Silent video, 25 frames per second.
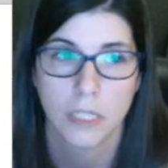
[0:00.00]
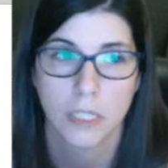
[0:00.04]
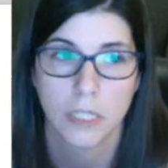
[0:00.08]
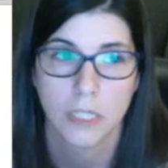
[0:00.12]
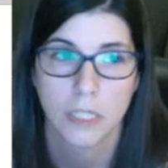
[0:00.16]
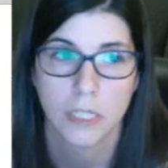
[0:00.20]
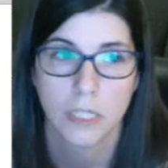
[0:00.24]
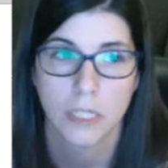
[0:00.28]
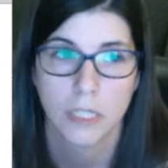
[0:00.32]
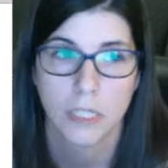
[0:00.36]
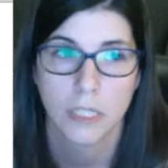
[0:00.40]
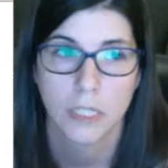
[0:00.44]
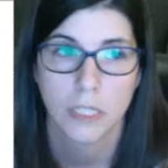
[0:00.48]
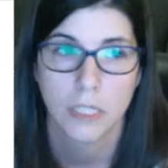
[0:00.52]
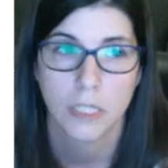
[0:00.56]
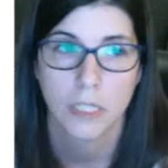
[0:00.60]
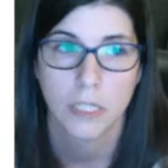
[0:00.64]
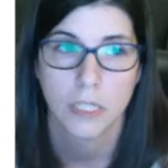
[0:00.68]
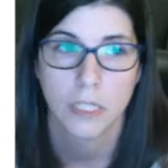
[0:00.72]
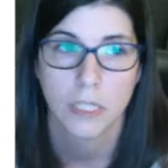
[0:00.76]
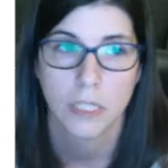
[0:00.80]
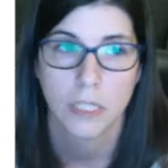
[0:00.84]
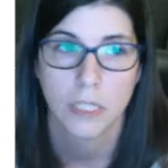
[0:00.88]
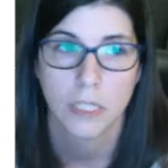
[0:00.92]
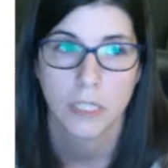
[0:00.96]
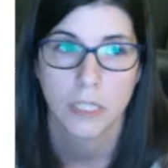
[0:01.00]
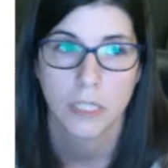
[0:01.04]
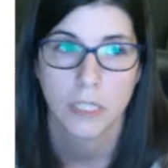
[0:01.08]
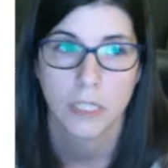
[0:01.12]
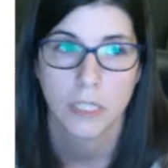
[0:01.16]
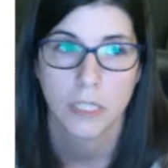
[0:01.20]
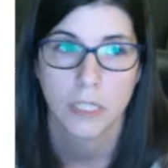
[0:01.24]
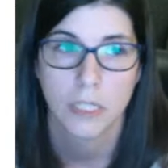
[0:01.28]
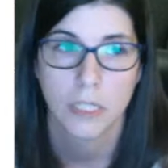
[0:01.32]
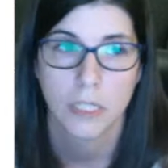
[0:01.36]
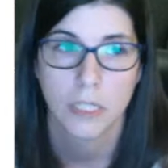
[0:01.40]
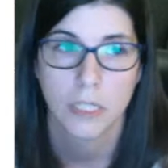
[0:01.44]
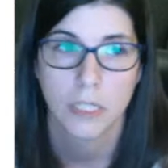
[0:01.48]
And then over here you have 2
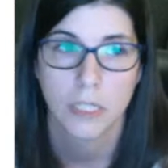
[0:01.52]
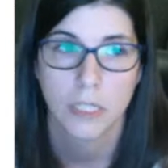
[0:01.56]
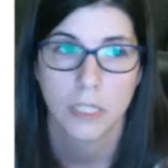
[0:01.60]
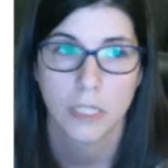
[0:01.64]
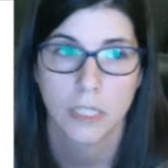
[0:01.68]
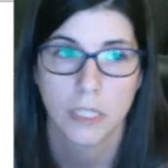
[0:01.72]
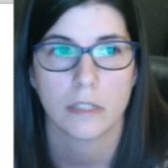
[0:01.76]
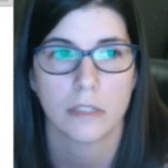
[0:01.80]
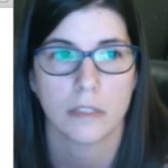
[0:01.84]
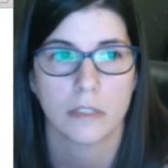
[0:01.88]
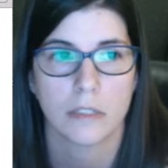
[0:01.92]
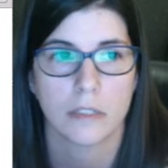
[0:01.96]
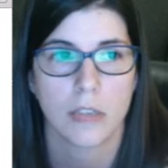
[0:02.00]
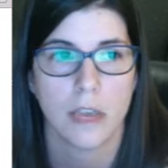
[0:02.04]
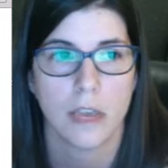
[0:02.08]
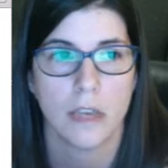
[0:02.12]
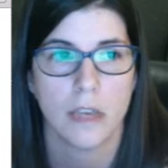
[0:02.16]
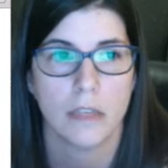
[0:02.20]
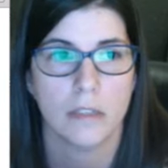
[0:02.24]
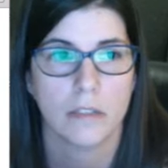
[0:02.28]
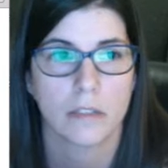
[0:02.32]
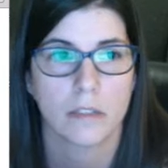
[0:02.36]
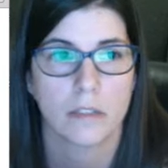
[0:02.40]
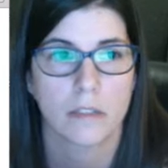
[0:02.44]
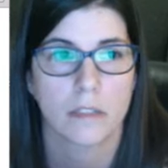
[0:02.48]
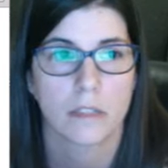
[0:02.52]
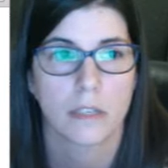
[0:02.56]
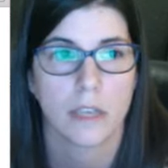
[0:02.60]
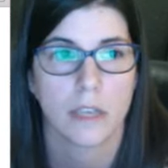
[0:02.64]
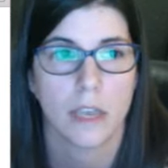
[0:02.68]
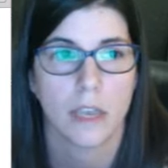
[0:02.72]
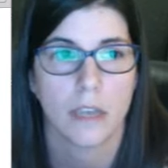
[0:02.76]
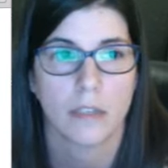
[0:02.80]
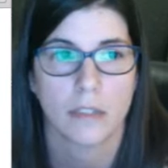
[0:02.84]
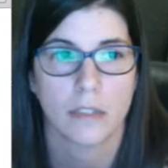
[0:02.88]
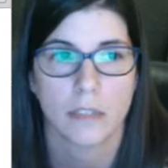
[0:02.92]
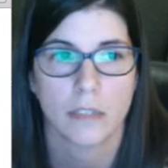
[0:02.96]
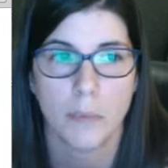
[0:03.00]
boxes. It says
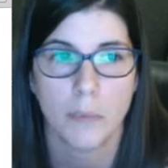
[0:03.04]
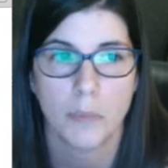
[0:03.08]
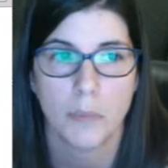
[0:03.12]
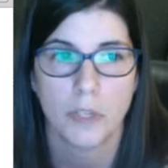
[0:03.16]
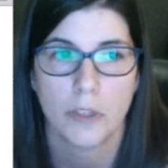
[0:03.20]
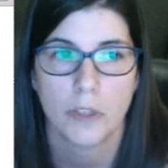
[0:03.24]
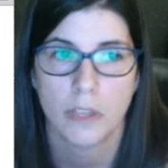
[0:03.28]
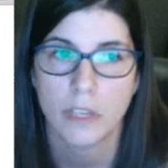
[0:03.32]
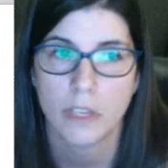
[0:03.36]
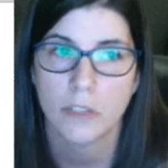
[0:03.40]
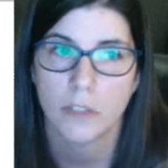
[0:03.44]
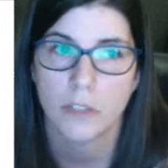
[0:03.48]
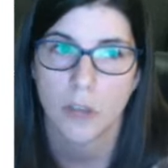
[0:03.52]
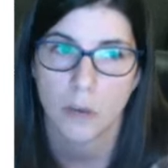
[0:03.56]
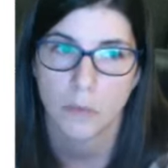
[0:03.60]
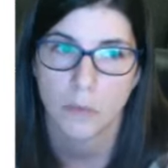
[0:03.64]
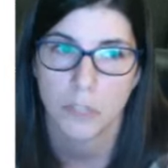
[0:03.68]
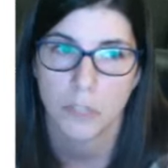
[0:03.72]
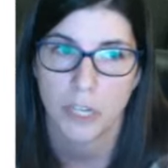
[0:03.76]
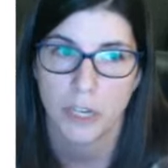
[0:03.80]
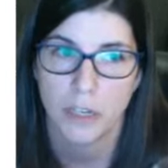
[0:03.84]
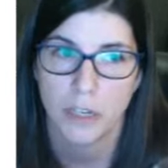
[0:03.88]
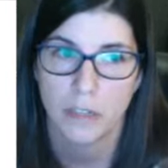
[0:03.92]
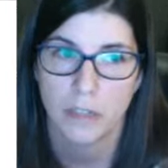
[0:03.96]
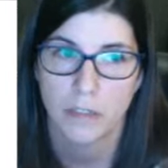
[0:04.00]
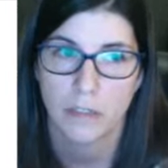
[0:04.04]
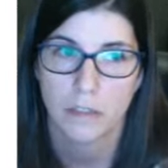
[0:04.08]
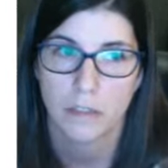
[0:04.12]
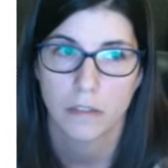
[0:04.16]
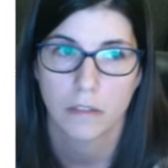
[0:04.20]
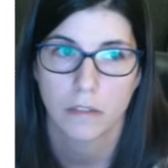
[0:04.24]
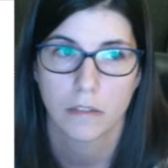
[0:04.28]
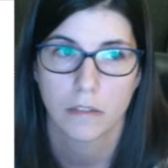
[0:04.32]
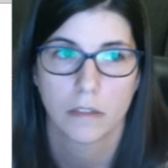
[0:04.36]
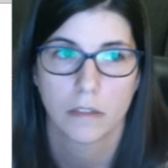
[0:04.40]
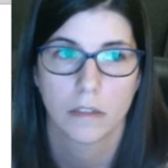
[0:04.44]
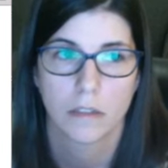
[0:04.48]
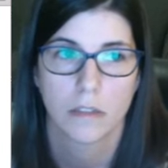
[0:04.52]
accept these objects,
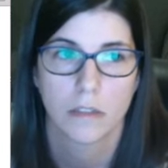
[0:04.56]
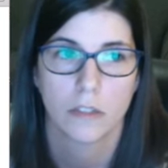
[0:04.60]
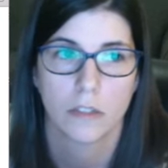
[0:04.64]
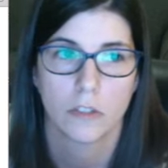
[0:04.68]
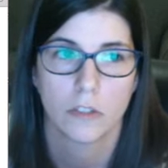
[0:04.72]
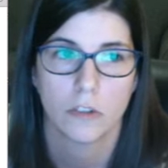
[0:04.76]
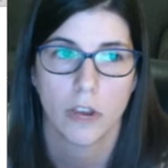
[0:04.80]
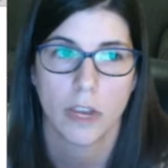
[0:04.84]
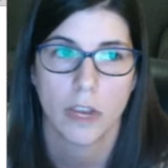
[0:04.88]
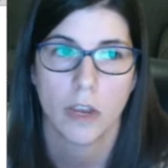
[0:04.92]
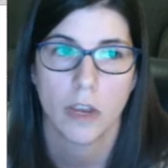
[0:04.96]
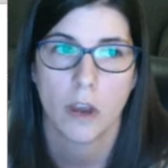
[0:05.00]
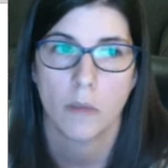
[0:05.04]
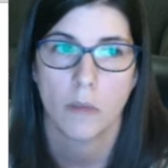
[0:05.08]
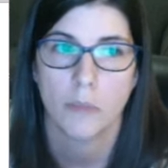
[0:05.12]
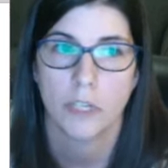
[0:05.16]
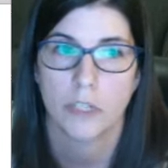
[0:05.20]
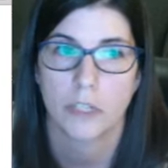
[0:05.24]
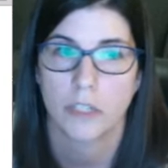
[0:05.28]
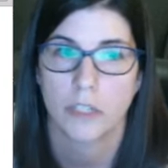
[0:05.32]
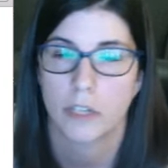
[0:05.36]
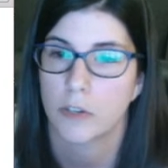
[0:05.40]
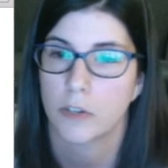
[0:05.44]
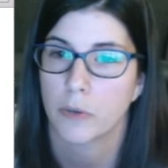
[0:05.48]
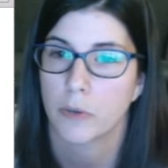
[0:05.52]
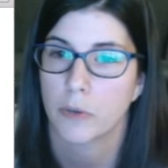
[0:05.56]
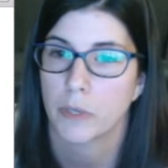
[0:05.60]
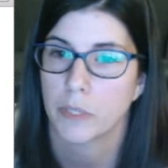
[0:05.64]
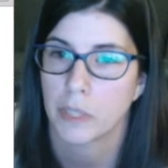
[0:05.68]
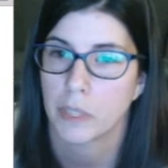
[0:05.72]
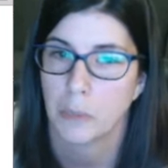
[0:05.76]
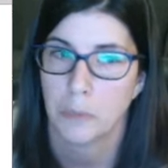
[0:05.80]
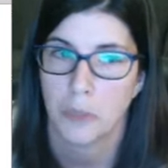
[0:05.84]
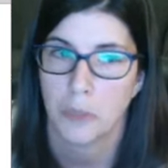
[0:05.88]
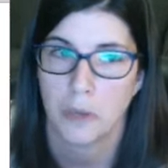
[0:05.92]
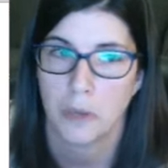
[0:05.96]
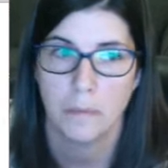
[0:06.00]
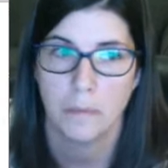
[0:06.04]
drag objects here to
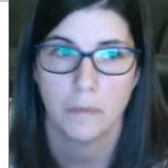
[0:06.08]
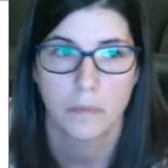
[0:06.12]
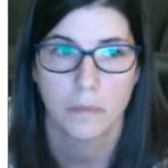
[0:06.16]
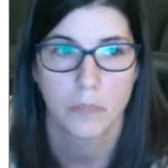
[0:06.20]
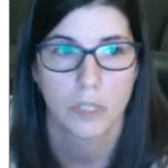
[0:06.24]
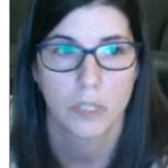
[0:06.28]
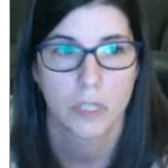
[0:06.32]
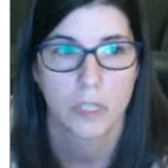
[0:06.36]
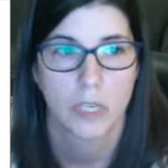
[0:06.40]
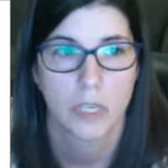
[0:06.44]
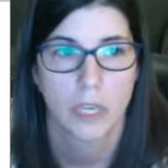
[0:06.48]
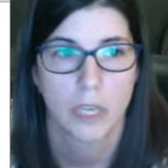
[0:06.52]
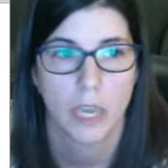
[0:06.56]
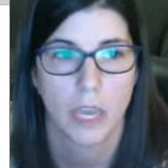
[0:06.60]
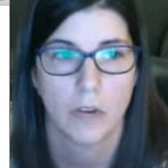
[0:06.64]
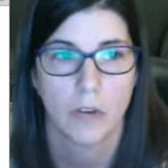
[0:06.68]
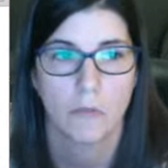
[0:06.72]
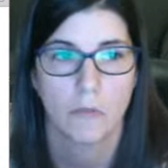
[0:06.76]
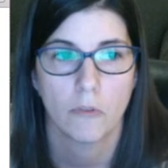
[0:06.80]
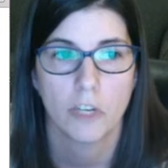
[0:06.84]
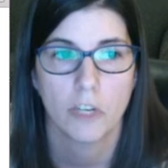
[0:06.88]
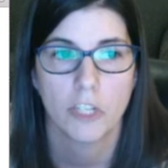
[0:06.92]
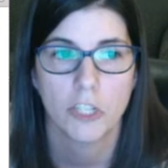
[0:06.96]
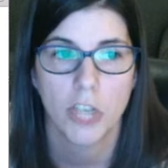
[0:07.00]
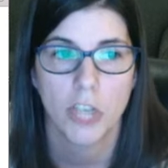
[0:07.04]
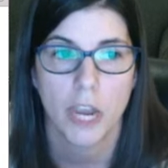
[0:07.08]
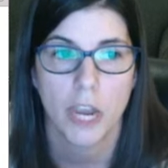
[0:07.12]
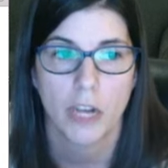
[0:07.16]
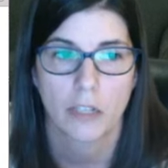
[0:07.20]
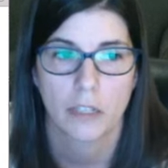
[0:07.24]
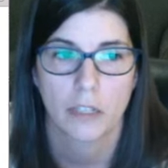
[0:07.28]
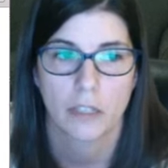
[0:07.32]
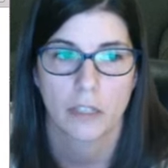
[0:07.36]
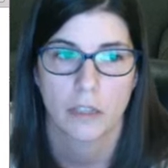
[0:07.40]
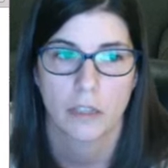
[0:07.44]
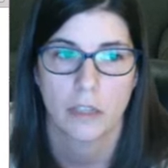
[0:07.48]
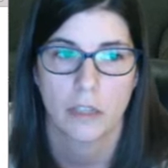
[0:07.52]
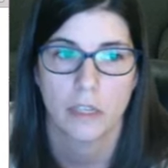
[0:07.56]
accept them, and
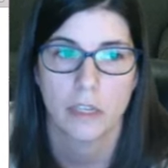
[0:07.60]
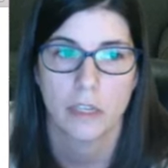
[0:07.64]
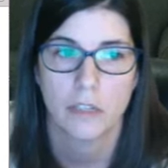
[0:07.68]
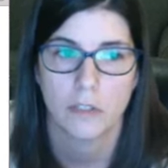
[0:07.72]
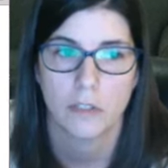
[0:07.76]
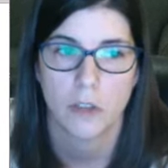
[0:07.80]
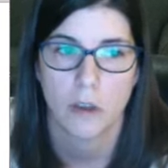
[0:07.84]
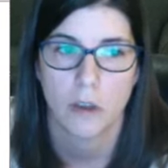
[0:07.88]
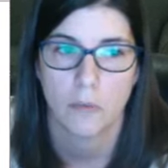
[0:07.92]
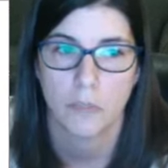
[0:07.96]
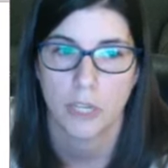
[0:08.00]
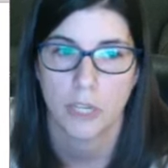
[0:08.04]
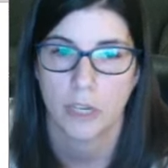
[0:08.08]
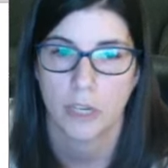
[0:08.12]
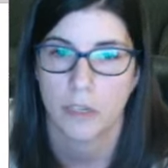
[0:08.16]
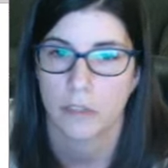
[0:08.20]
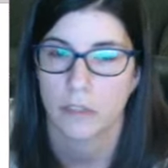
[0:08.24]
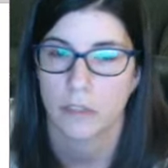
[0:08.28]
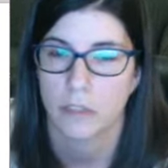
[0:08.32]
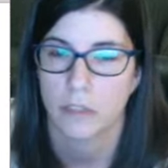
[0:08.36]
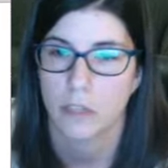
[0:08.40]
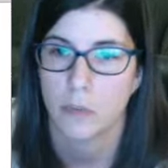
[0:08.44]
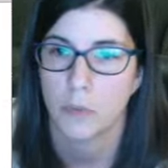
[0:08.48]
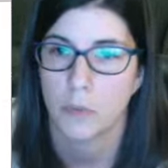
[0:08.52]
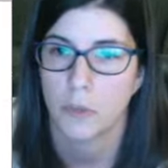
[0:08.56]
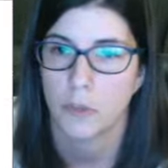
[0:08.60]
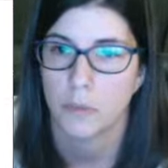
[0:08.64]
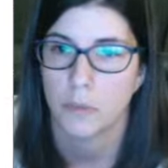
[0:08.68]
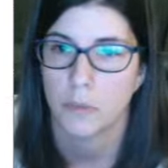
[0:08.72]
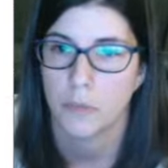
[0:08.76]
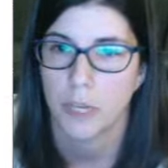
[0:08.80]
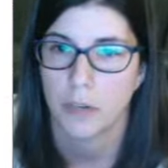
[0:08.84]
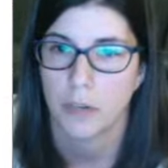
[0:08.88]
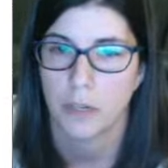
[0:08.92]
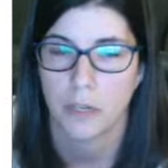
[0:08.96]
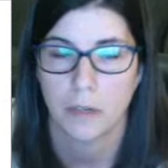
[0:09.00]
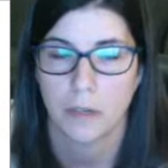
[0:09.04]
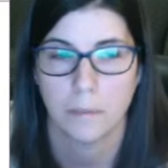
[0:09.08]
reject these objects, and you put them
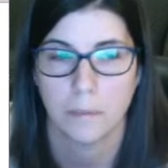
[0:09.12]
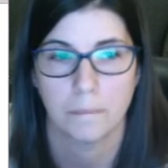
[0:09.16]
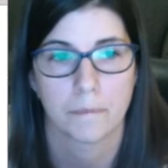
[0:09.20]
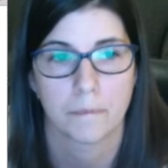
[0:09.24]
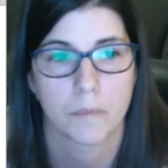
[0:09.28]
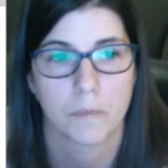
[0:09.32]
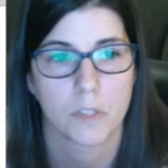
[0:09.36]
down here.